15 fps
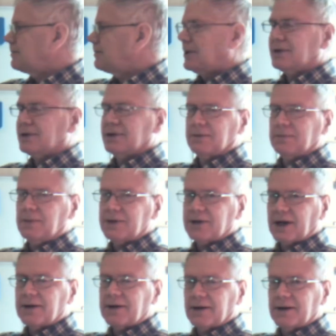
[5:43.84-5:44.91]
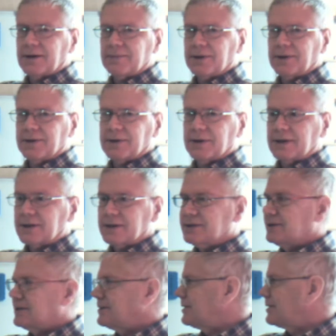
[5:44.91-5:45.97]
part of the projectile motion.
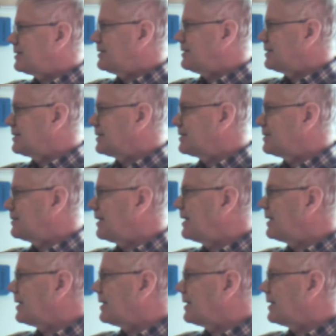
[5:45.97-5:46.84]
This just is a straight